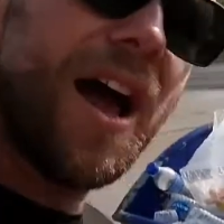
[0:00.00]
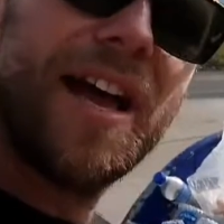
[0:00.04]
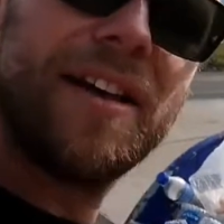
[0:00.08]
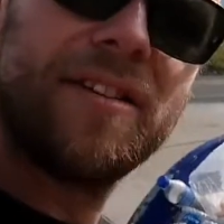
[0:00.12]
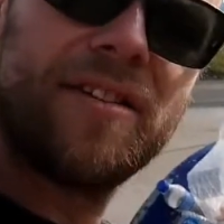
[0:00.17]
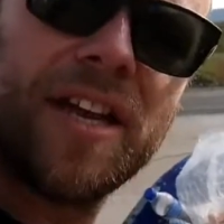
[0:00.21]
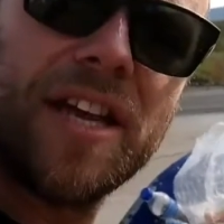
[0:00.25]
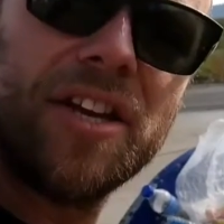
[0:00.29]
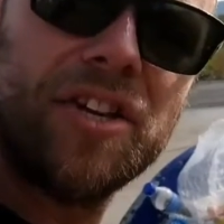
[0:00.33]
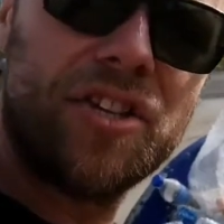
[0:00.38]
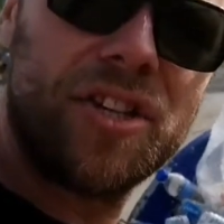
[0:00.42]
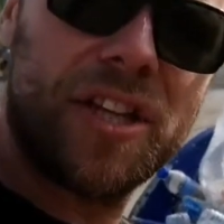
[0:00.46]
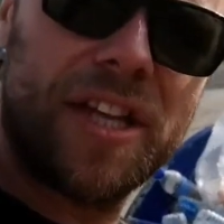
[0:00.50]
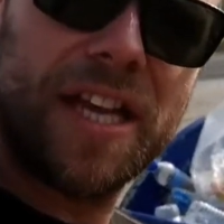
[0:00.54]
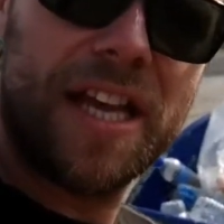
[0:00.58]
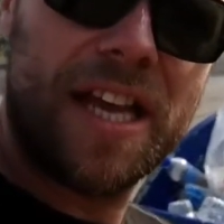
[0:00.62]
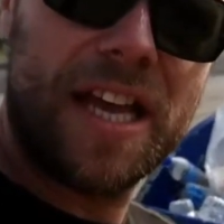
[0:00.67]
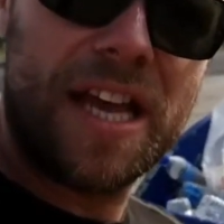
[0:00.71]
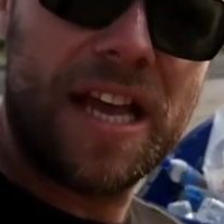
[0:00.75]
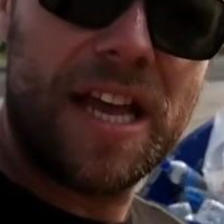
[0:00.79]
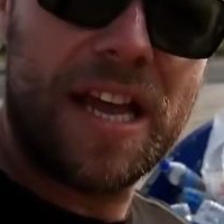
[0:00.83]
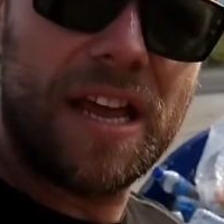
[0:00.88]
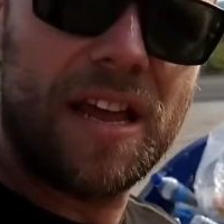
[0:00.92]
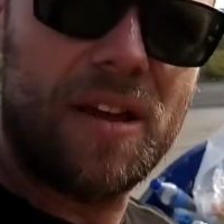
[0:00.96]

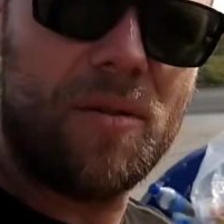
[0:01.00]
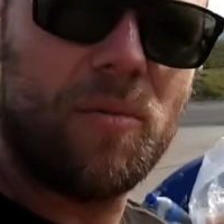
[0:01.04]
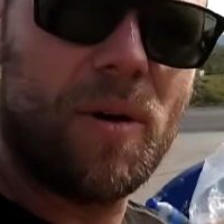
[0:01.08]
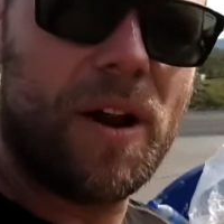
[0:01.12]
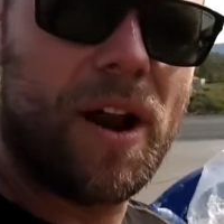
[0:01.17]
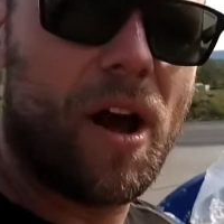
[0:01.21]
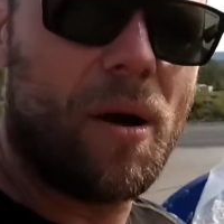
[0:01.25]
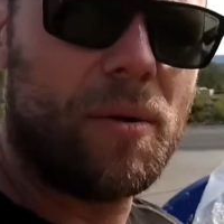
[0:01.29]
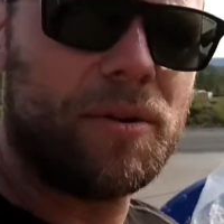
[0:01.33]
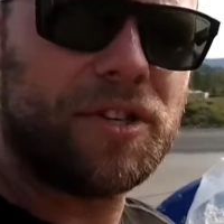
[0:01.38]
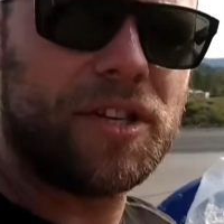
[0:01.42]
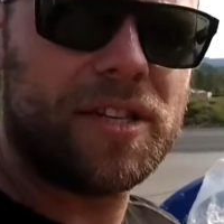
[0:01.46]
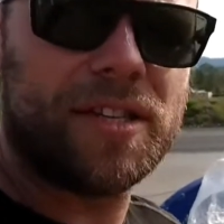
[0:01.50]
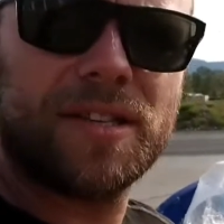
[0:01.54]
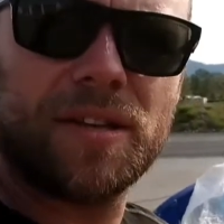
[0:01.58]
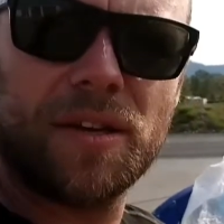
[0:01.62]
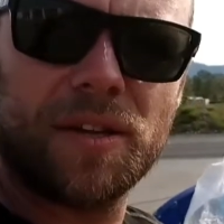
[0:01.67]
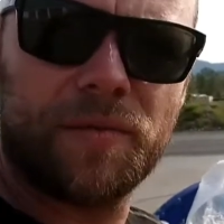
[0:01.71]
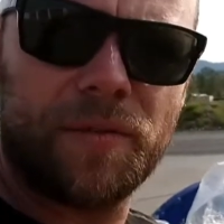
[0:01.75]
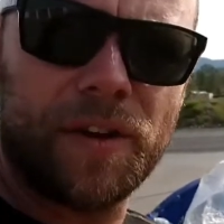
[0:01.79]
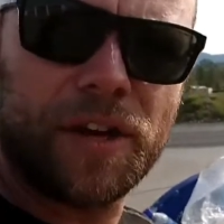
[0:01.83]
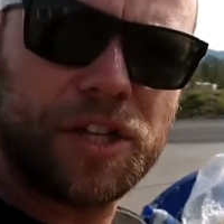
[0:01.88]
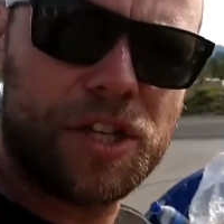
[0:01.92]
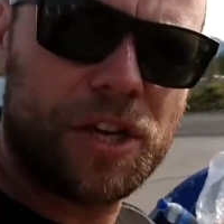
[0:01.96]
Essentially, just as I
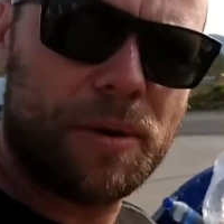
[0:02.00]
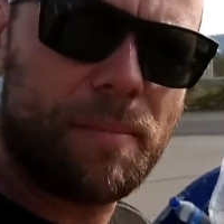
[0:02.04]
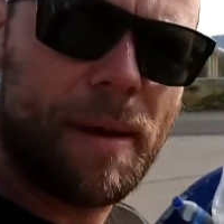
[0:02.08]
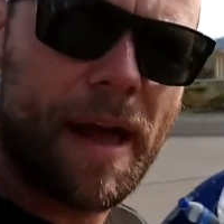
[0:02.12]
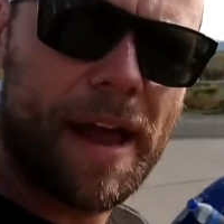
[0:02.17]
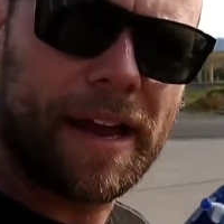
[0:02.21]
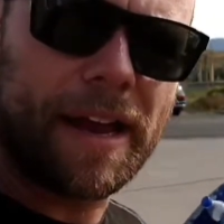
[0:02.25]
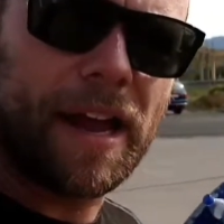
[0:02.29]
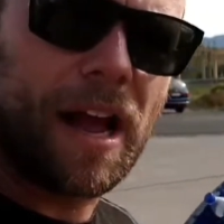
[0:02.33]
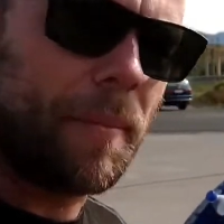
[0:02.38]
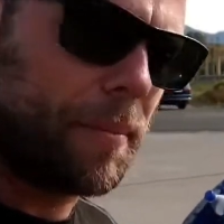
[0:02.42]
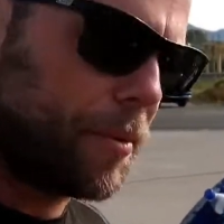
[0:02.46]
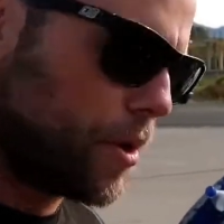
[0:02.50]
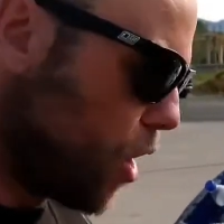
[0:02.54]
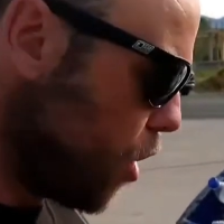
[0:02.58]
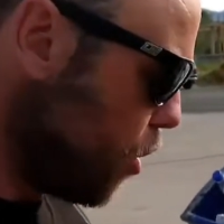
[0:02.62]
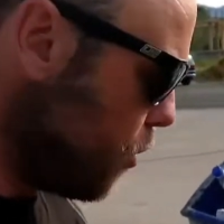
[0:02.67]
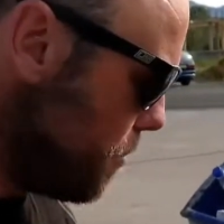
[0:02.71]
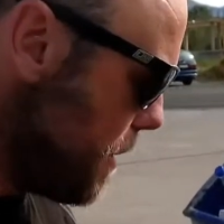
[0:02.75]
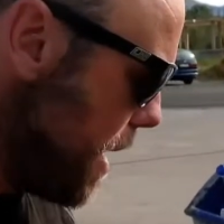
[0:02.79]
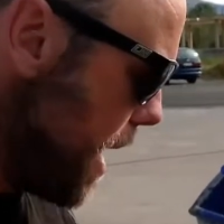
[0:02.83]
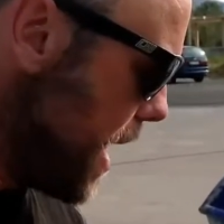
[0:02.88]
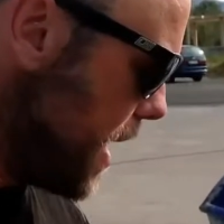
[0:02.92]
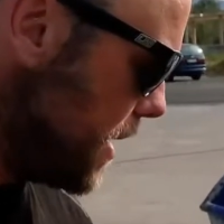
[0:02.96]
was finishing packing up, an
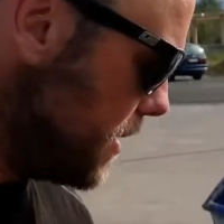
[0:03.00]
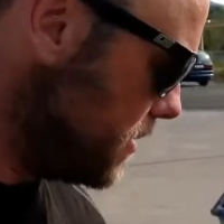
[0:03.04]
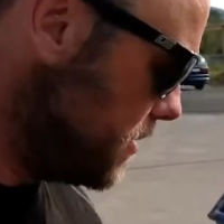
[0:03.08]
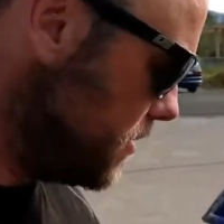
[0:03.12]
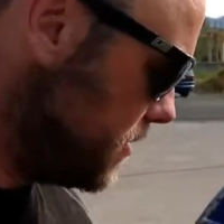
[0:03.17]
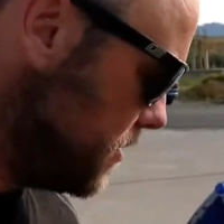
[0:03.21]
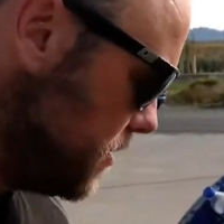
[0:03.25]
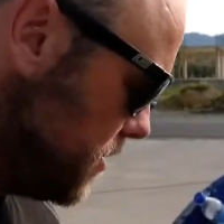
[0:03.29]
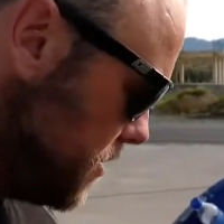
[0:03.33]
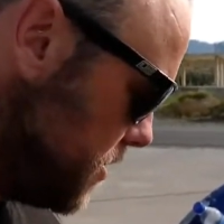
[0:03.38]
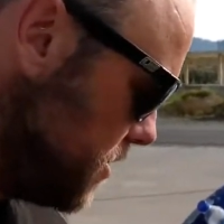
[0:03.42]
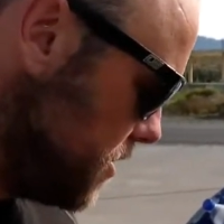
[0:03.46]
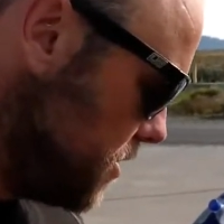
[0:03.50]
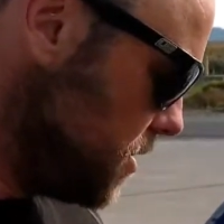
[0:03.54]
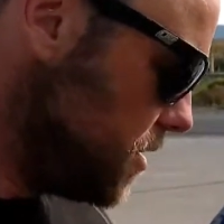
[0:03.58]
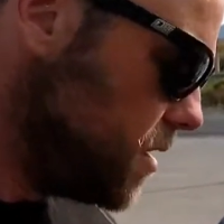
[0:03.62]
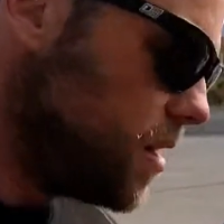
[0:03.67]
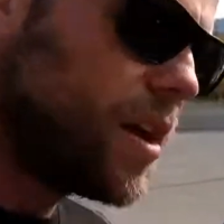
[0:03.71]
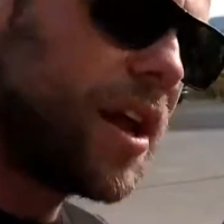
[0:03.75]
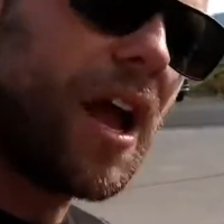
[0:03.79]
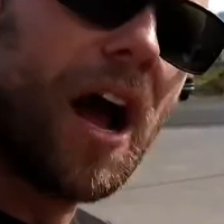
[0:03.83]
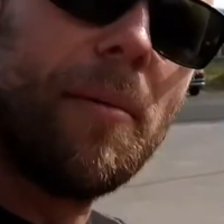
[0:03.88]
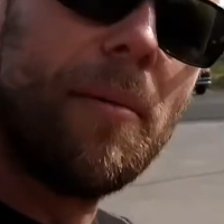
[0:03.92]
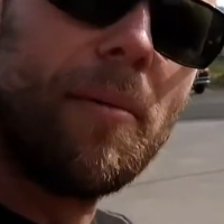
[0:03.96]
old man
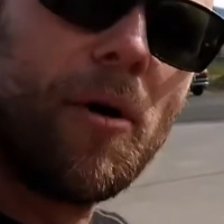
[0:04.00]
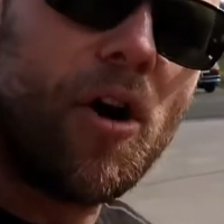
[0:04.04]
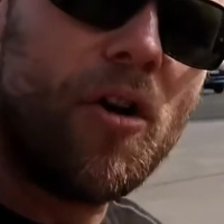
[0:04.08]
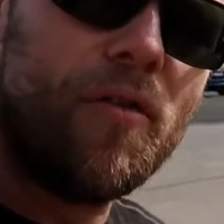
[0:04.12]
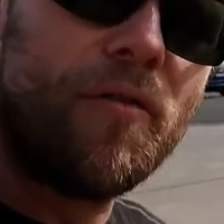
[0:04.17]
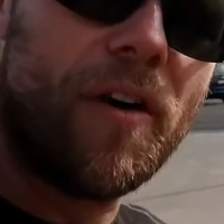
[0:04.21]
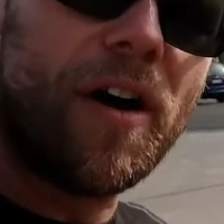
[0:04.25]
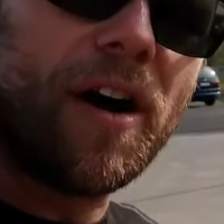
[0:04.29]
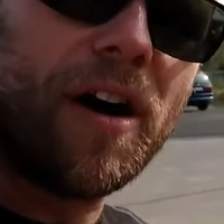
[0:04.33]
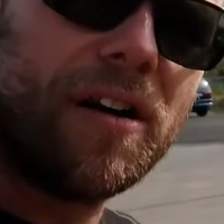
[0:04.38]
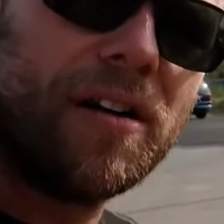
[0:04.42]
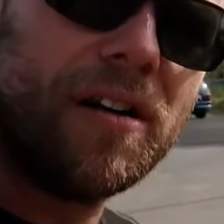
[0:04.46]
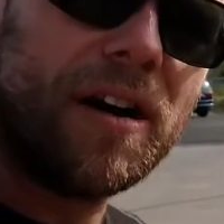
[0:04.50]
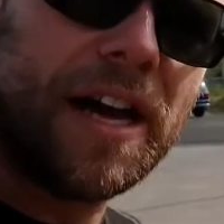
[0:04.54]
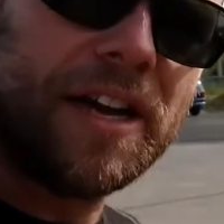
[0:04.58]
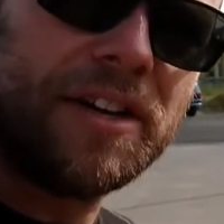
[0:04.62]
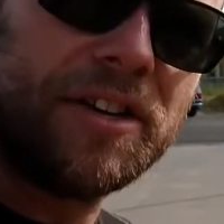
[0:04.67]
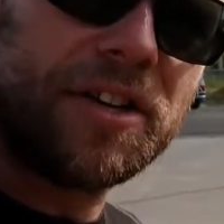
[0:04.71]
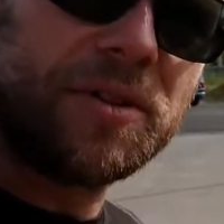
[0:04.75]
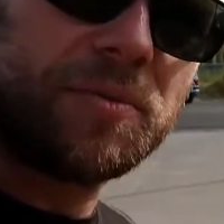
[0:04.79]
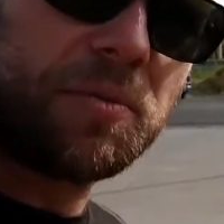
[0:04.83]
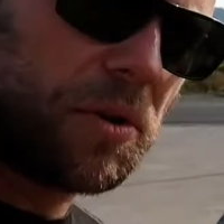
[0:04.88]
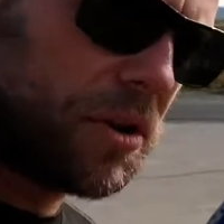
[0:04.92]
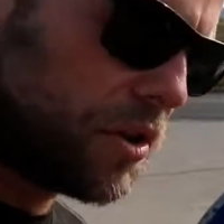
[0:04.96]
come over and
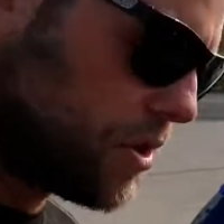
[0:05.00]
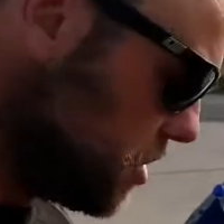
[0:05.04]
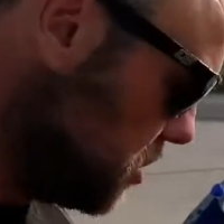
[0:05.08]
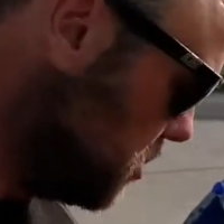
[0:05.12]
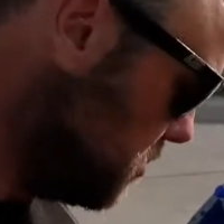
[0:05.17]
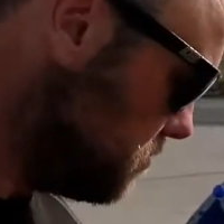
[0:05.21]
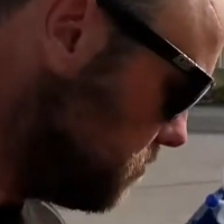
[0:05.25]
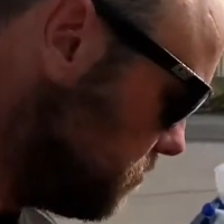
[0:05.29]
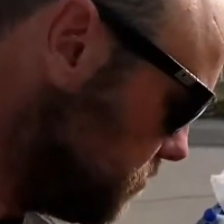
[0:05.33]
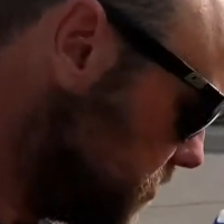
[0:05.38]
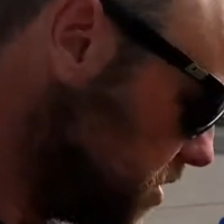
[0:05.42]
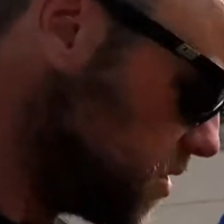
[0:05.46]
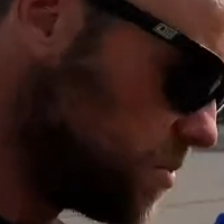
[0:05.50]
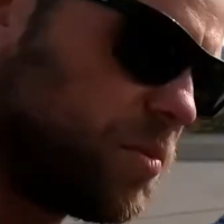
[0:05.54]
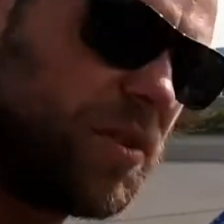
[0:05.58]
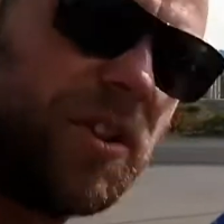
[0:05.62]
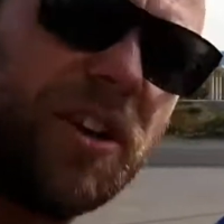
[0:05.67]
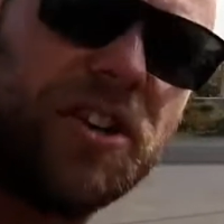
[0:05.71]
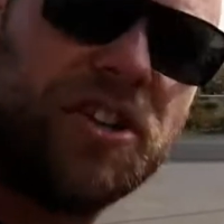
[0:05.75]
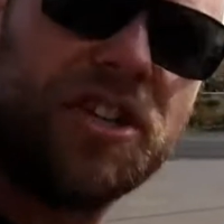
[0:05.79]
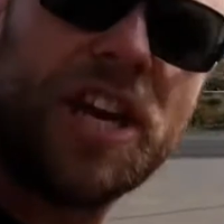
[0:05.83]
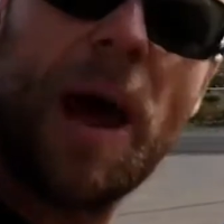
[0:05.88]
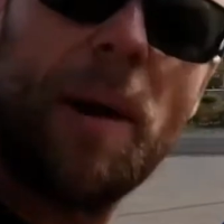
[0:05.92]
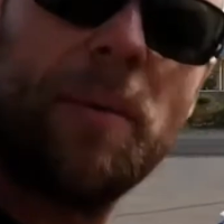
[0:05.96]
just wanted
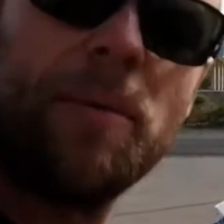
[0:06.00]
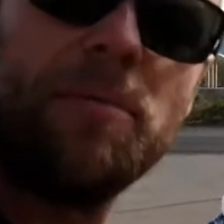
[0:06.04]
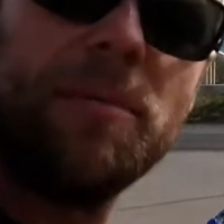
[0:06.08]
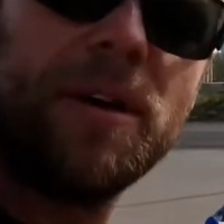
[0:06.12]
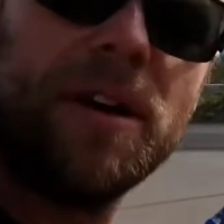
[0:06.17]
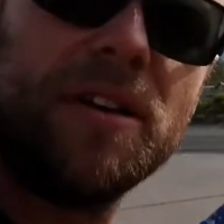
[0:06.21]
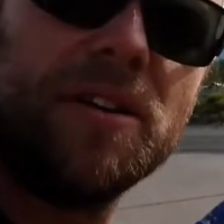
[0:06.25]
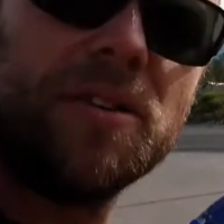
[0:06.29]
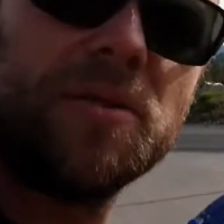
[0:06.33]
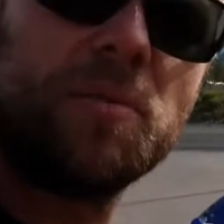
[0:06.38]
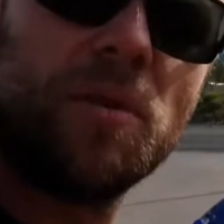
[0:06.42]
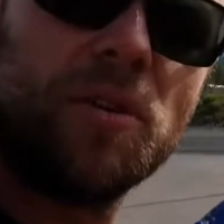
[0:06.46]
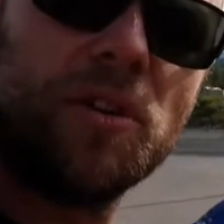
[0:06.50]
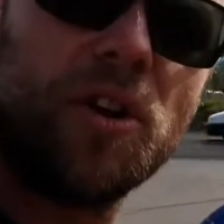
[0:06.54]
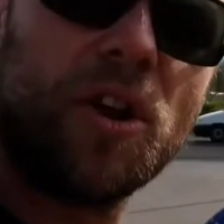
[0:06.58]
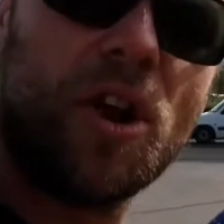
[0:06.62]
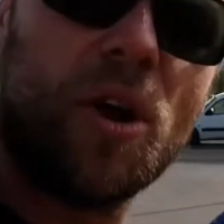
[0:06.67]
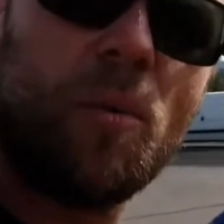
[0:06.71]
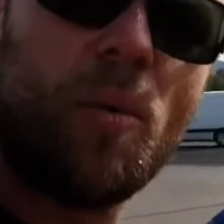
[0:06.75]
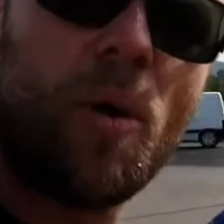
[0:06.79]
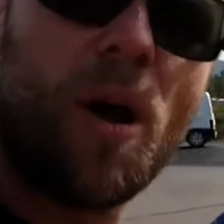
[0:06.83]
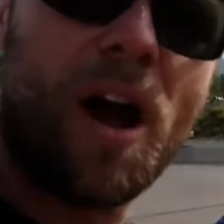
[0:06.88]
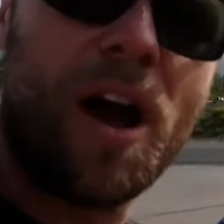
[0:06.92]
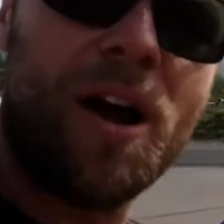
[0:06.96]
to chat with me and just wanted to
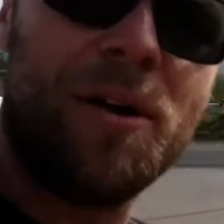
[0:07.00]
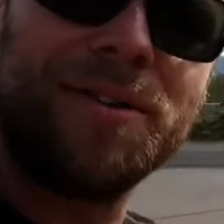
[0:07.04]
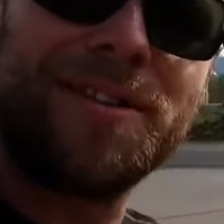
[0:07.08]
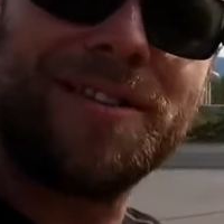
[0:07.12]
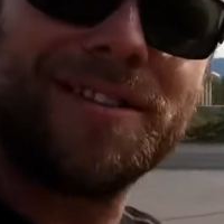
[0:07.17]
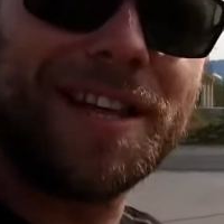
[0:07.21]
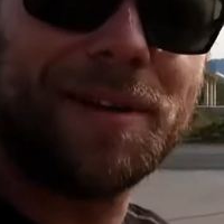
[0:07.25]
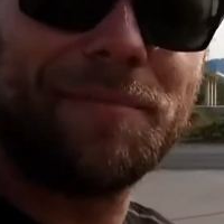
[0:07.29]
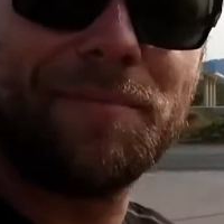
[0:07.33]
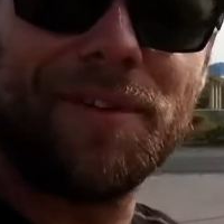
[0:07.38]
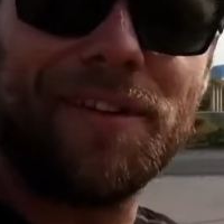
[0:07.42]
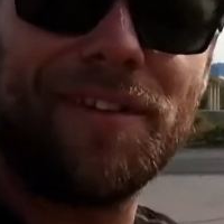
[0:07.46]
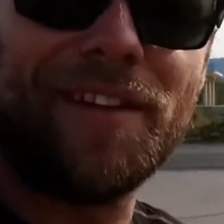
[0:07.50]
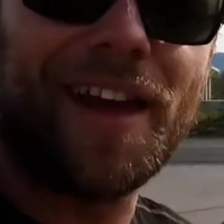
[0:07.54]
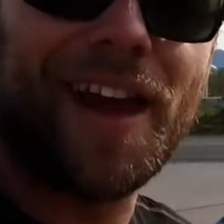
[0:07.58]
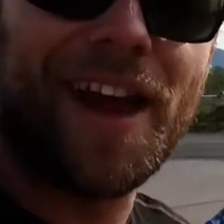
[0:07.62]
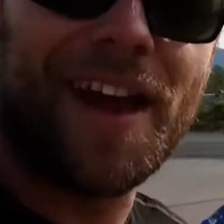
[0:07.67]
know why I was sleeping in the